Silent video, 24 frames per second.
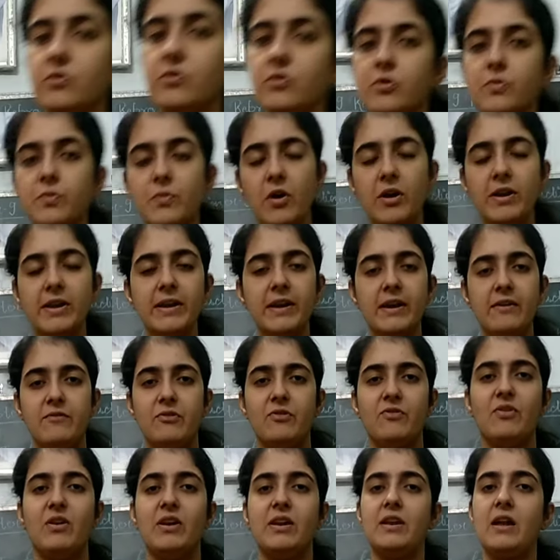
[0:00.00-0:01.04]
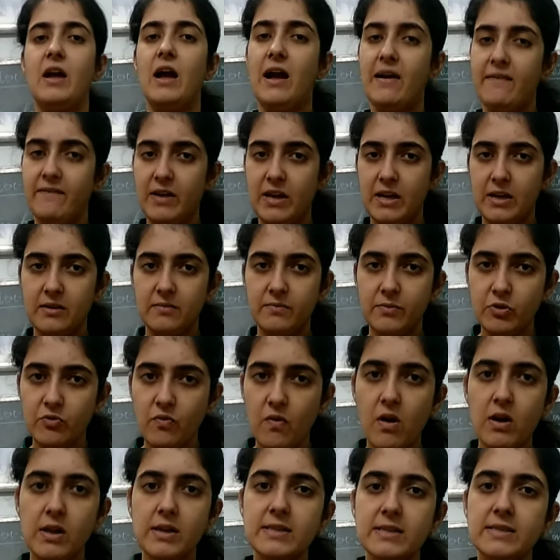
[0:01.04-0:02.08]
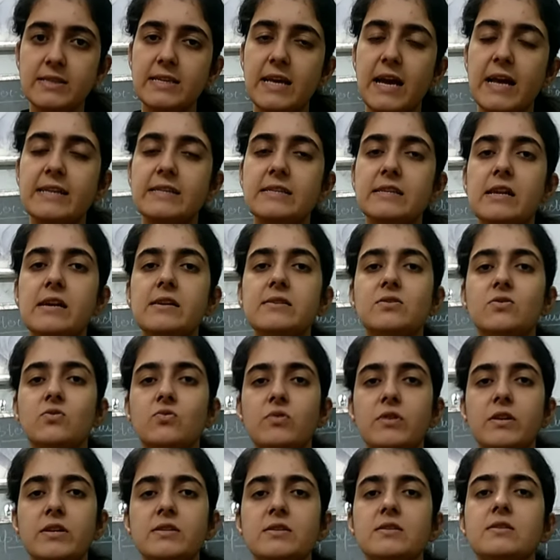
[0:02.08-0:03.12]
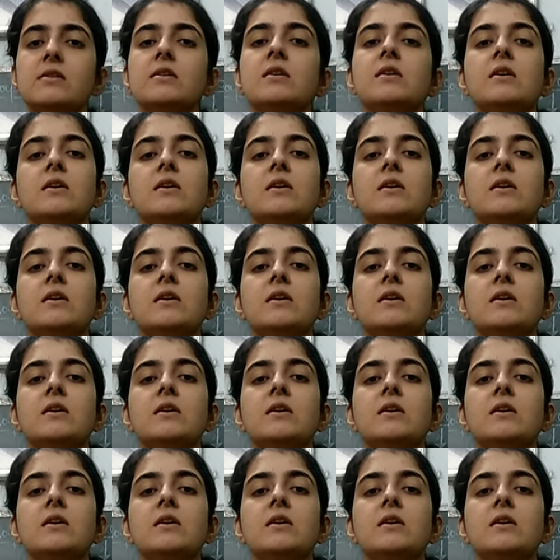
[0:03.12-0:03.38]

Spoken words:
Good morning everyone. I welcome you all in science class students.